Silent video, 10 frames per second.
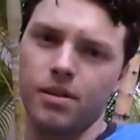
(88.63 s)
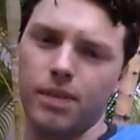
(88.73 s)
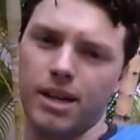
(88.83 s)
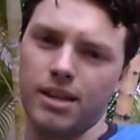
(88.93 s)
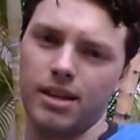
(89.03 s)

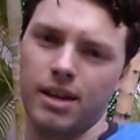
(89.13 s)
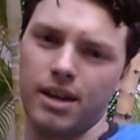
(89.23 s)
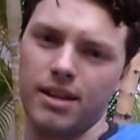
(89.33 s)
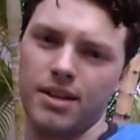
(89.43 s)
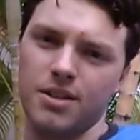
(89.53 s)
back in the
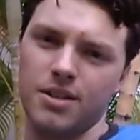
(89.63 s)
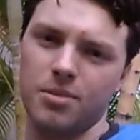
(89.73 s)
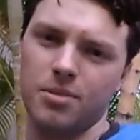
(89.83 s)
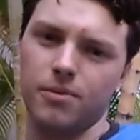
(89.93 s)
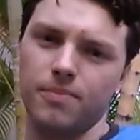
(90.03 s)
90s, I
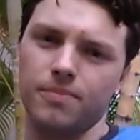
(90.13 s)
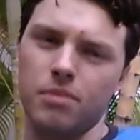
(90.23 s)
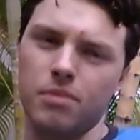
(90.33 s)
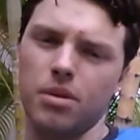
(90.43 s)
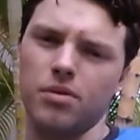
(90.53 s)
believe,
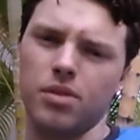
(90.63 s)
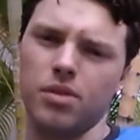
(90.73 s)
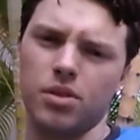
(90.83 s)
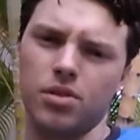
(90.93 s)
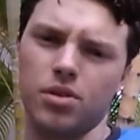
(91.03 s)
maybe even a
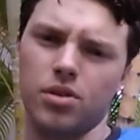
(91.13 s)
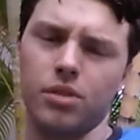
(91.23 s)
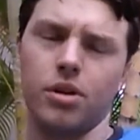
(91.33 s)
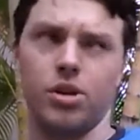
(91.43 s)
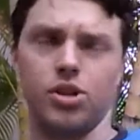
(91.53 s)
little earlier, I'm
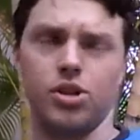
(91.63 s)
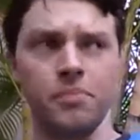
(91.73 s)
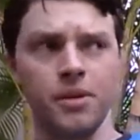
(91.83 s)
not quite sure,